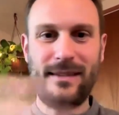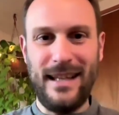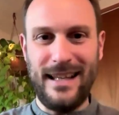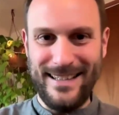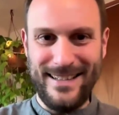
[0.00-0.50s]
That's
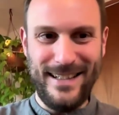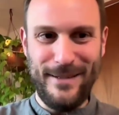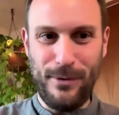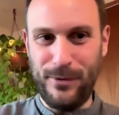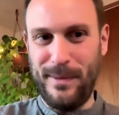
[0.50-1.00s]
the
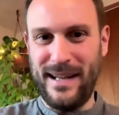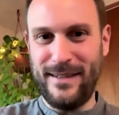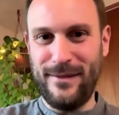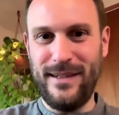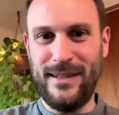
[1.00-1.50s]
IIT
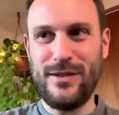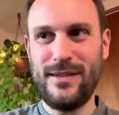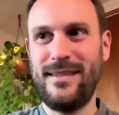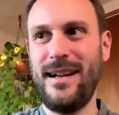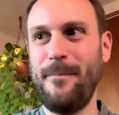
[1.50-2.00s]
perspective. It's
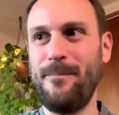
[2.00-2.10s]
just